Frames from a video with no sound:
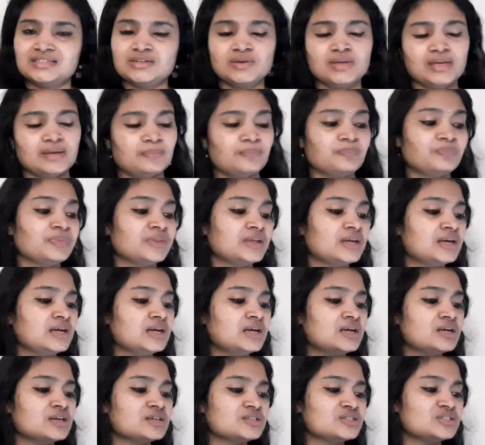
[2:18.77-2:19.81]
Okay,
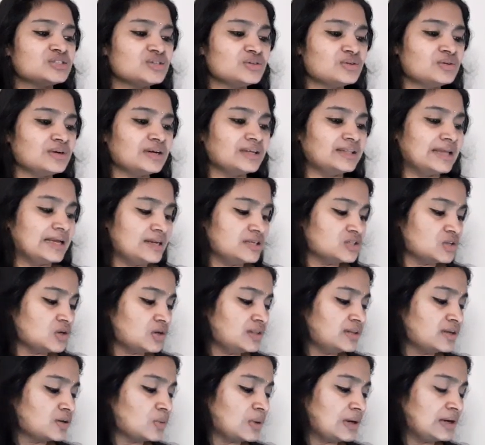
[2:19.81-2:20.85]
so that is
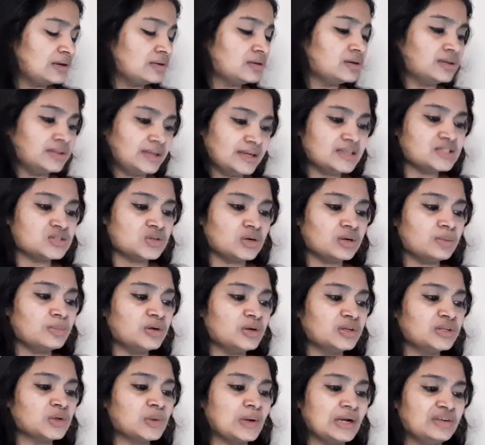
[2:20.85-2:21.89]
all the
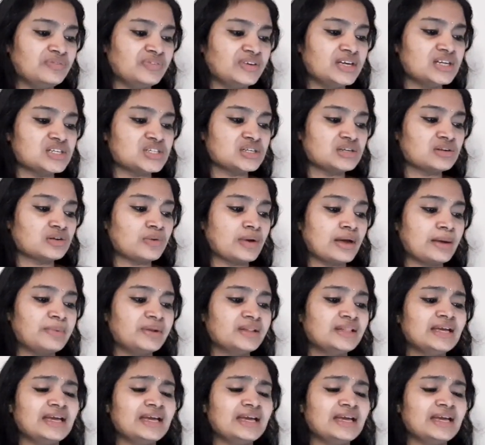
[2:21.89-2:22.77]
about the qualification requirement.